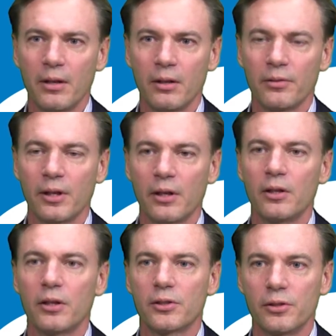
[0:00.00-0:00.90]
on the
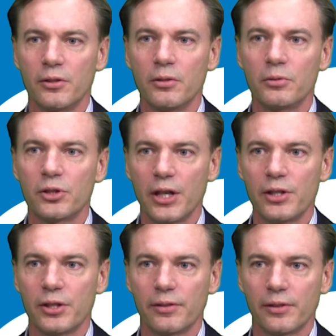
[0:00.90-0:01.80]
alert to new
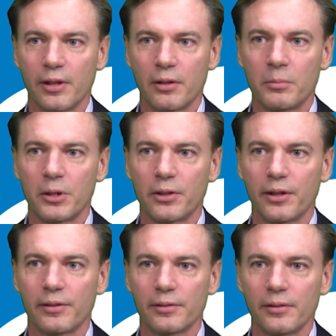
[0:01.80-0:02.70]
changes in our
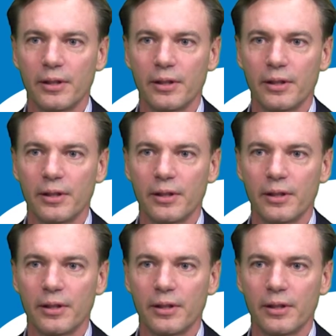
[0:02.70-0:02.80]
markets.